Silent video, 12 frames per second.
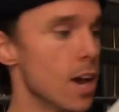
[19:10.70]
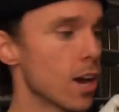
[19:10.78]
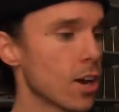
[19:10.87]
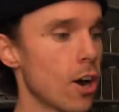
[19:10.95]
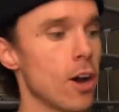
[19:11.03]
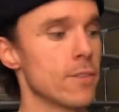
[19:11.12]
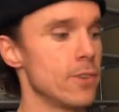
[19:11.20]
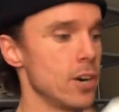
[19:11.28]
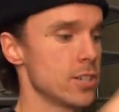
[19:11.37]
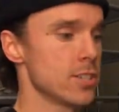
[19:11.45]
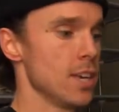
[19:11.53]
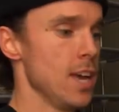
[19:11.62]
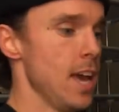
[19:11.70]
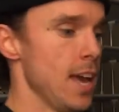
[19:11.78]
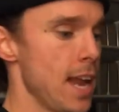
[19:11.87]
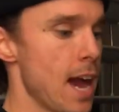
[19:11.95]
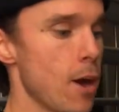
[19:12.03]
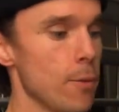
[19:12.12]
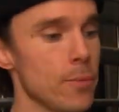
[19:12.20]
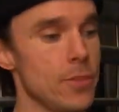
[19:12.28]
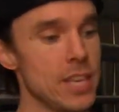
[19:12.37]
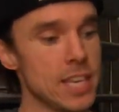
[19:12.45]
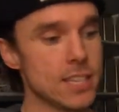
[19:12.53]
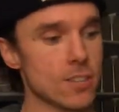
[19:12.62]
Converse. Now,
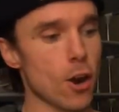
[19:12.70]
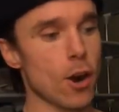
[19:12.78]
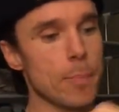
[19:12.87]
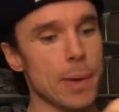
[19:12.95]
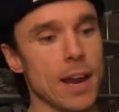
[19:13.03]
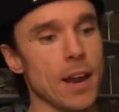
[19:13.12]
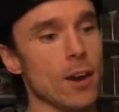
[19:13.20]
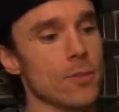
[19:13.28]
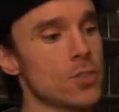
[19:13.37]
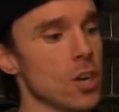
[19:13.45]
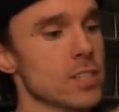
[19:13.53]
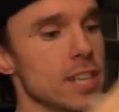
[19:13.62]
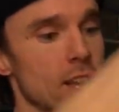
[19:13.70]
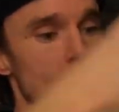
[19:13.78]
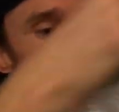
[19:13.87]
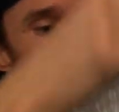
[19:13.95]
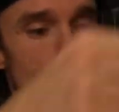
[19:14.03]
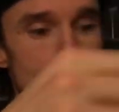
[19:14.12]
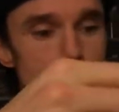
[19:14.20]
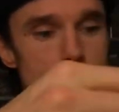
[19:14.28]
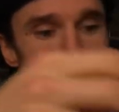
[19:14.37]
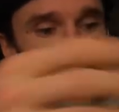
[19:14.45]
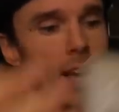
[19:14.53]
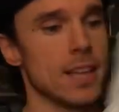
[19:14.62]
these are a pair of Chuck Taylor
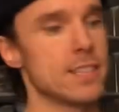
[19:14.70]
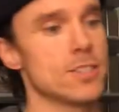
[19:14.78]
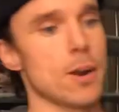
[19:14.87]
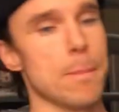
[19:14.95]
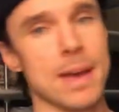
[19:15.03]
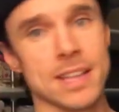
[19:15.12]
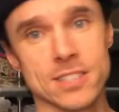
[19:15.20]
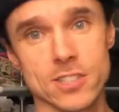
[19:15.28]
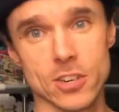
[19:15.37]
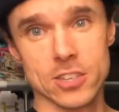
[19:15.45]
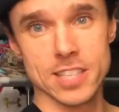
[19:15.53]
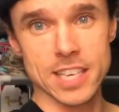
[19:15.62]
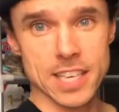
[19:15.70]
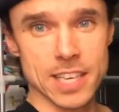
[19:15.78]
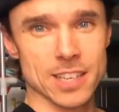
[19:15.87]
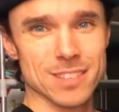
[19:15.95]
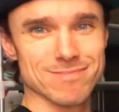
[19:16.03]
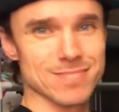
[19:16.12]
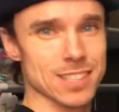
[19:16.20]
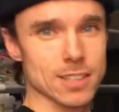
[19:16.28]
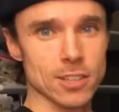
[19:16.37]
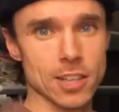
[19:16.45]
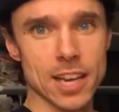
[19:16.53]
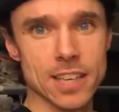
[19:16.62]
2s. These are a men's 13. The
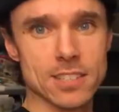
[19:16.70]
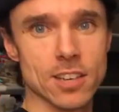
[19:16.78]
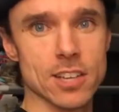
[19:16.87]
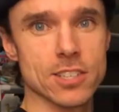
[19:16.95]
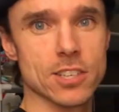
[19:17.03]
lighting's not as